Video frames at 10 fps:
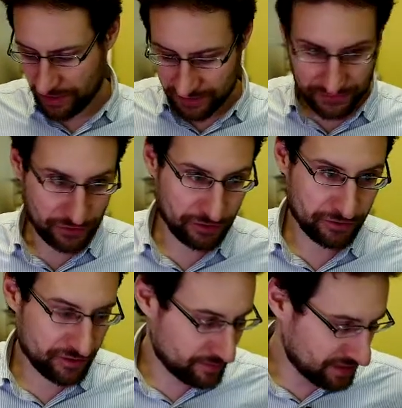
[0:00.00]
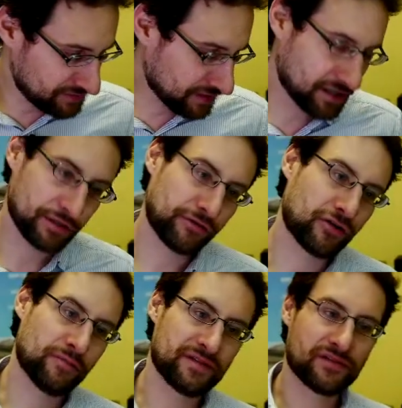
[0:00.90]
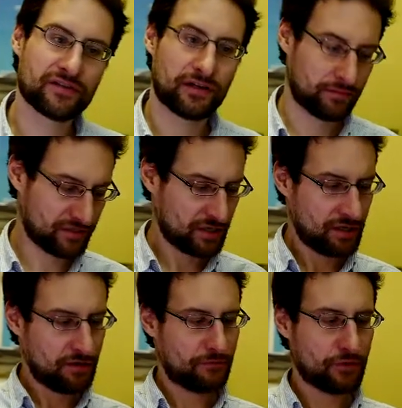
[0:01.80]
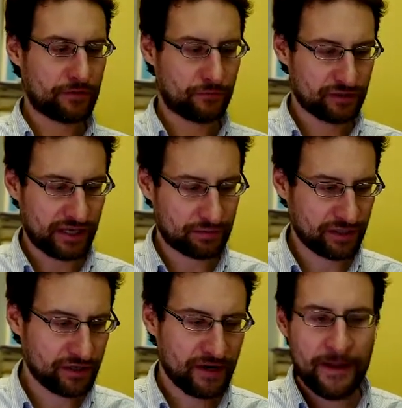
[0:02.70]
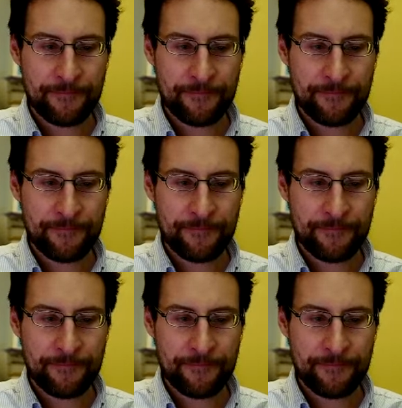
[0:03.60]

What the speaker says: Certainly not amazing, can't recommend this garbage Vodafone cable here.